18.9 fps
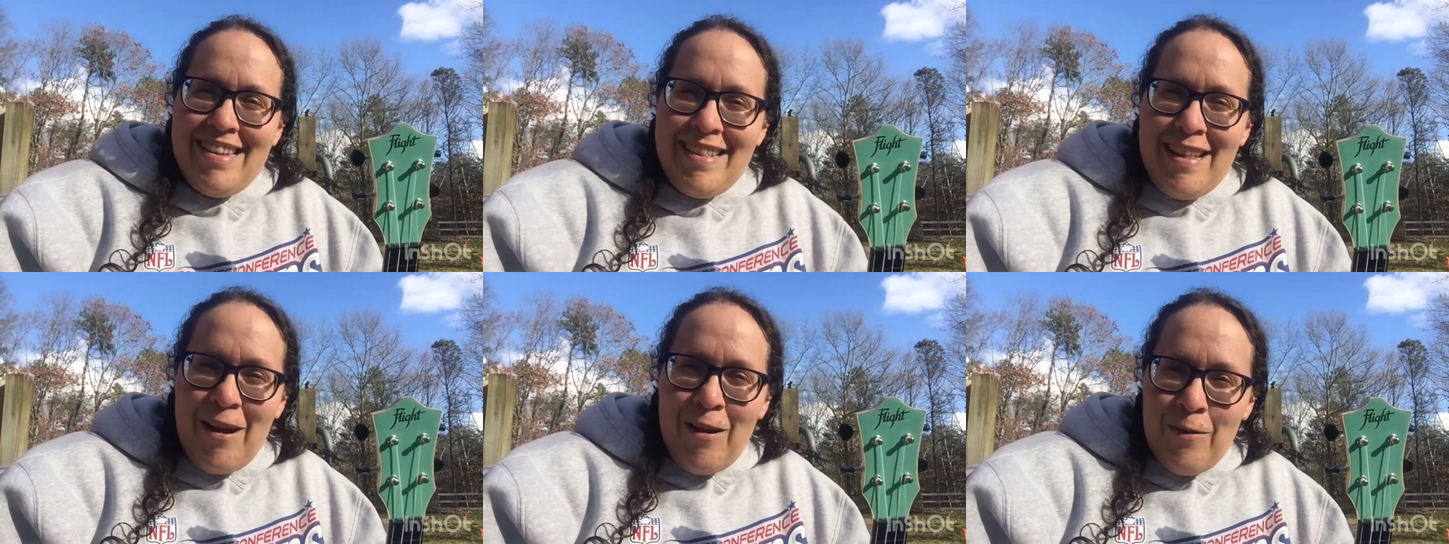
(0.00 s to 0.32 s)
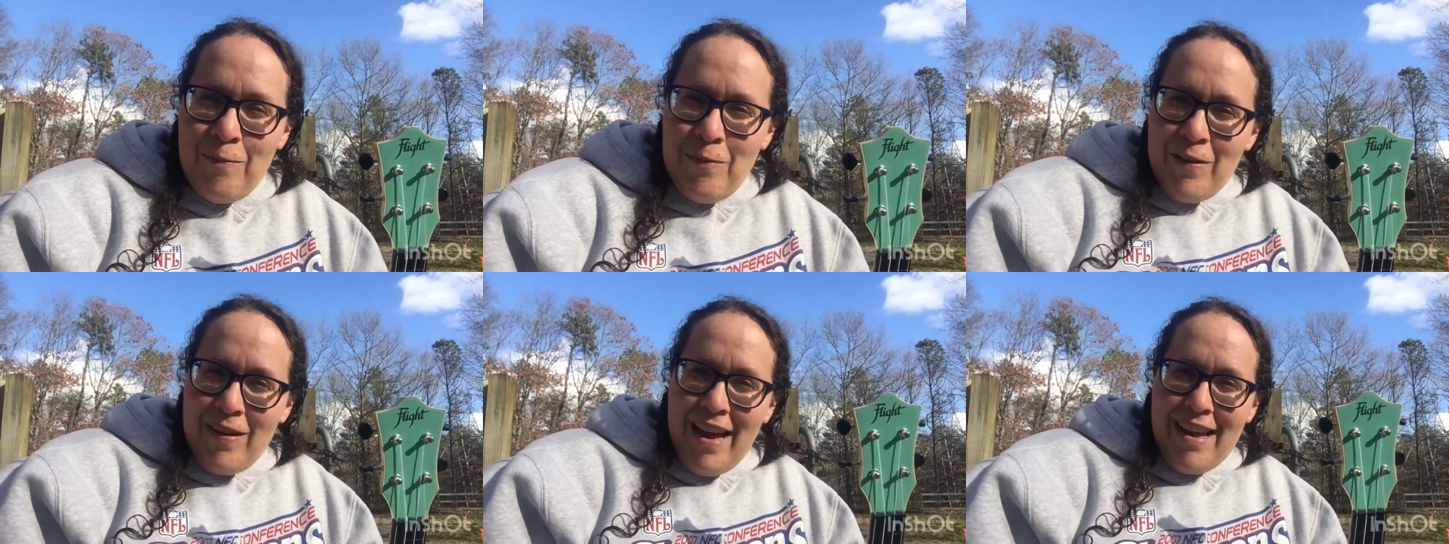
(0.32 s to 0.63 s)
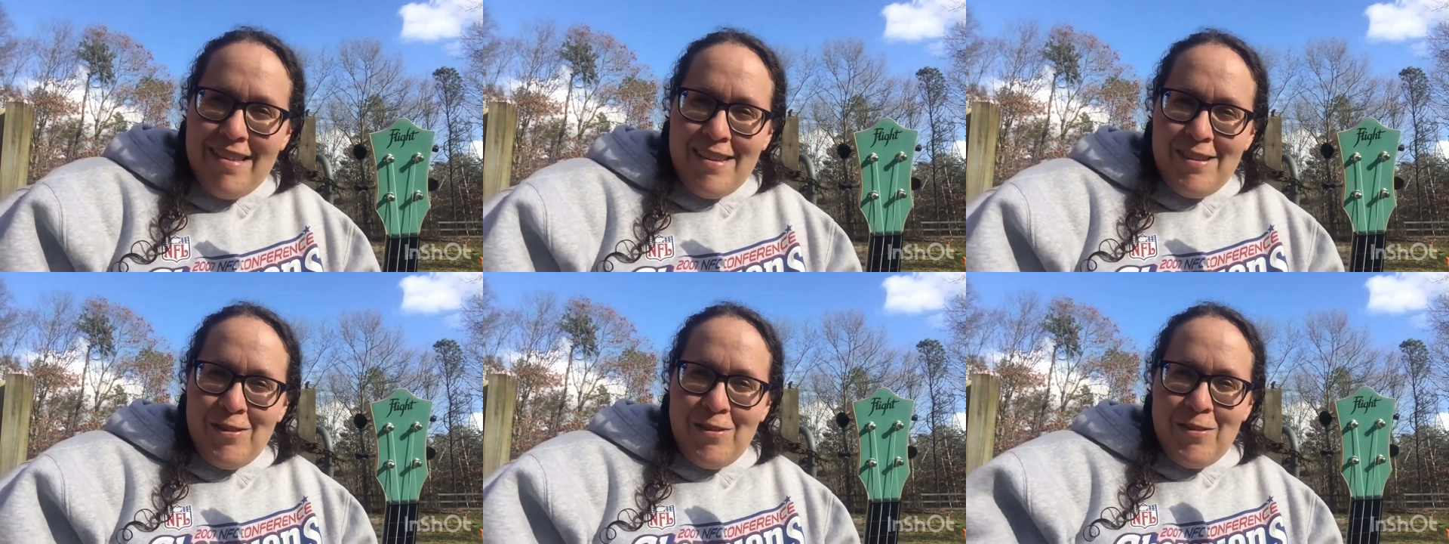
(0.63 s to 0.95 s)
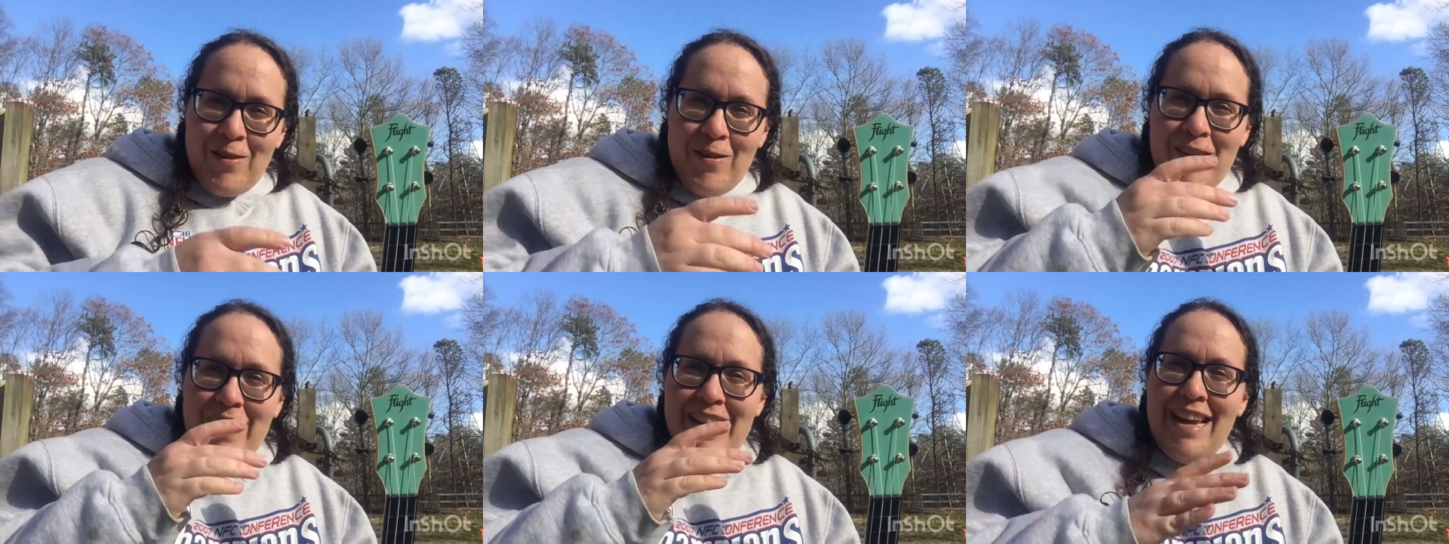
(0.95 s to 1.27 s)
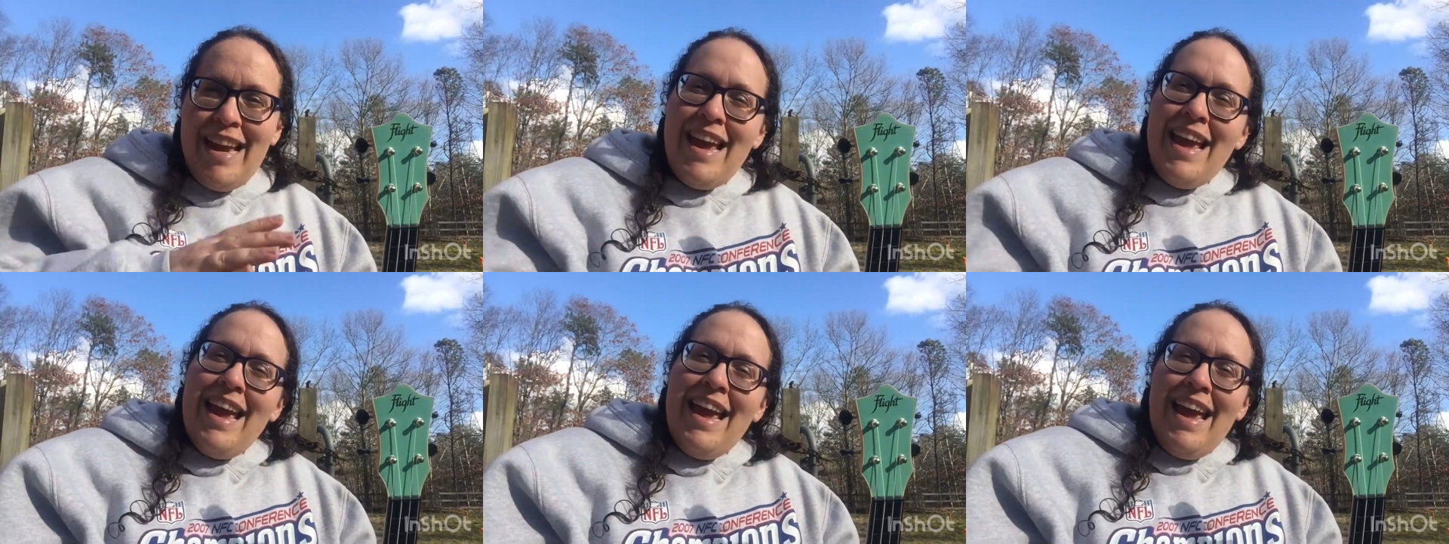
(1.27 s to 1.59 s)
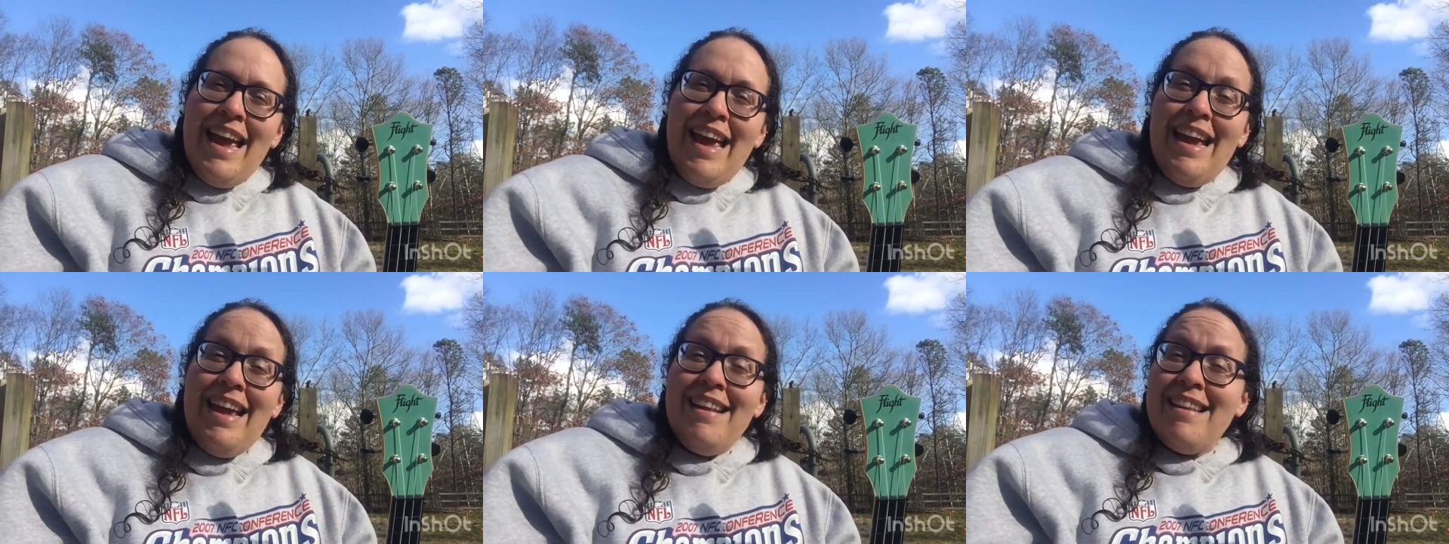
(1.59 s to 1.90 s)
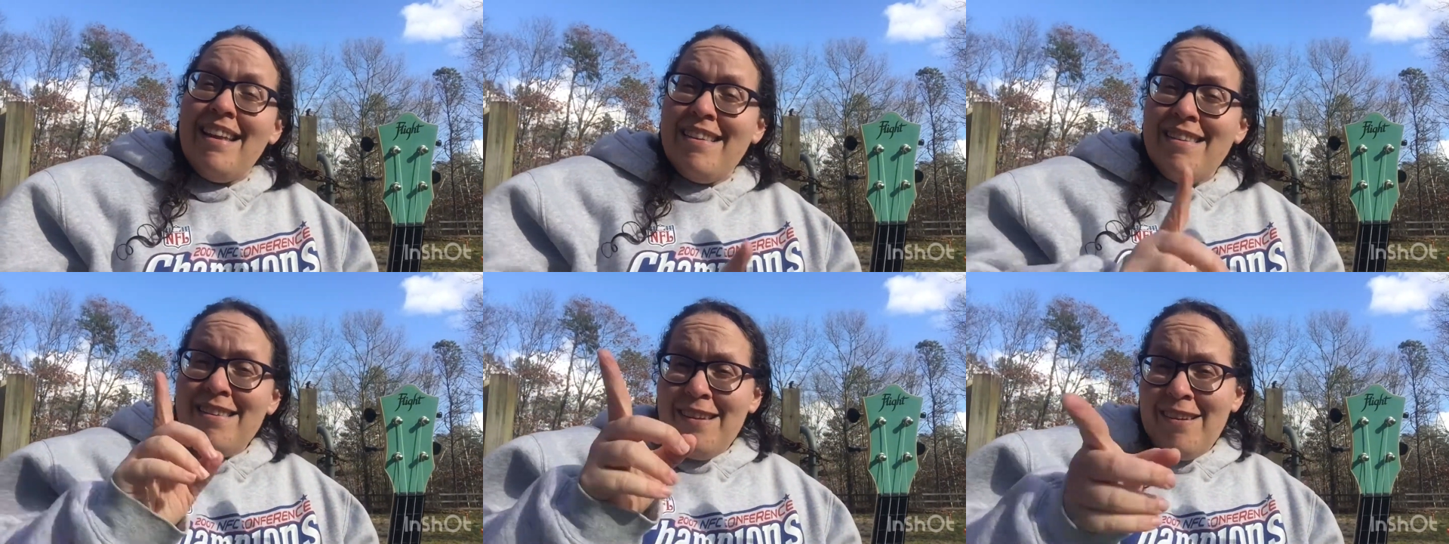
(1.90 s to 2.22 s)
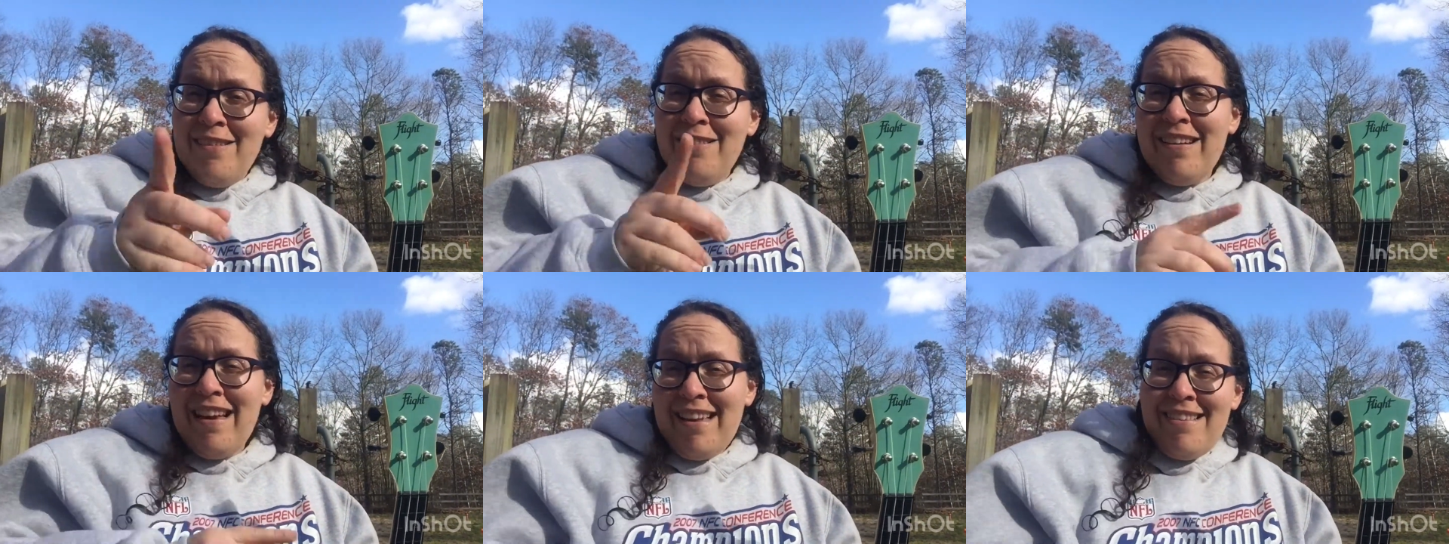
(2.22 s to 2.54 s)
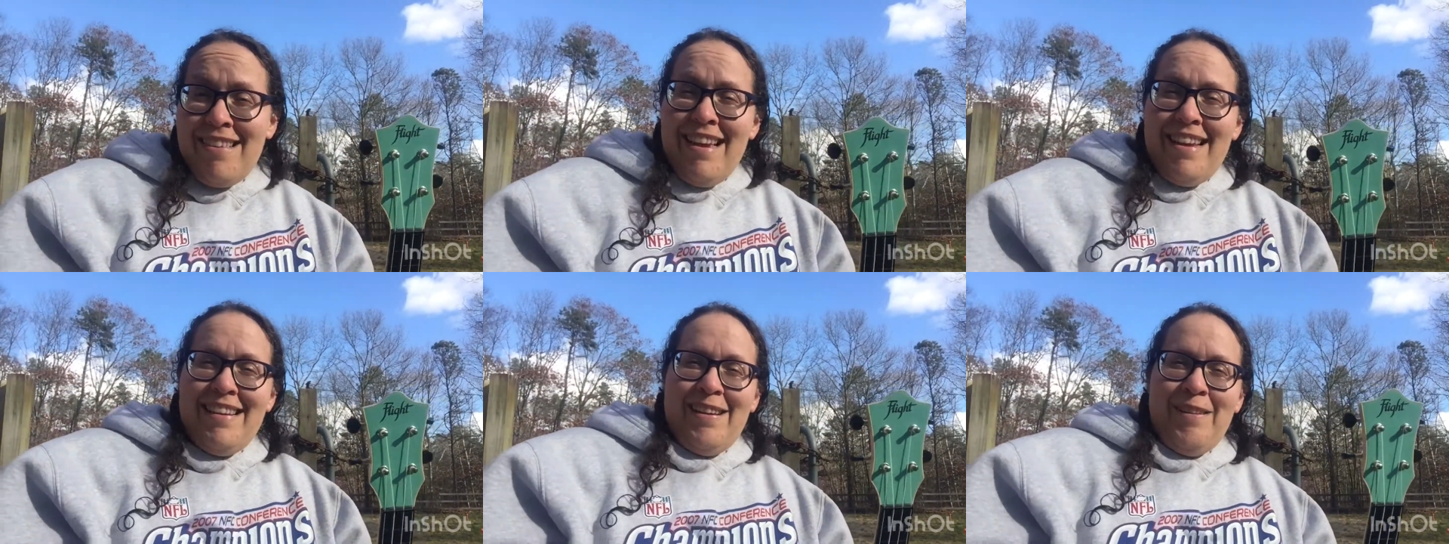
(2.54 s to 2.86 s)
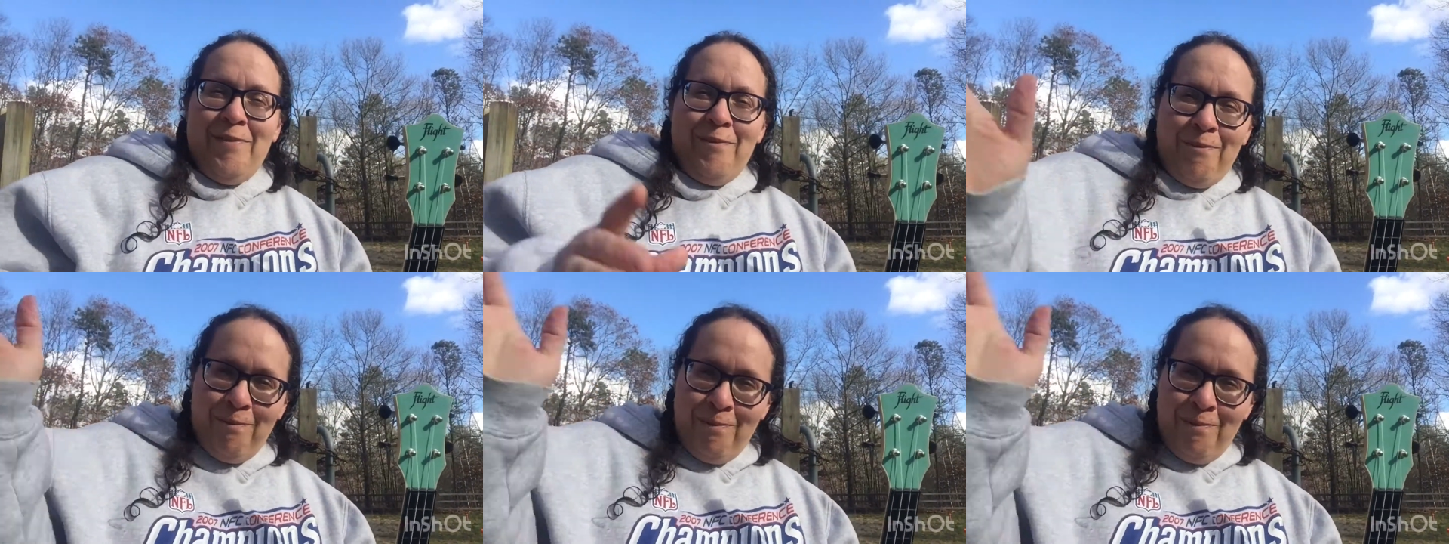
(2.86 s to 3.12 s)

and I hope you guys enjoy, and I'll see you guys later.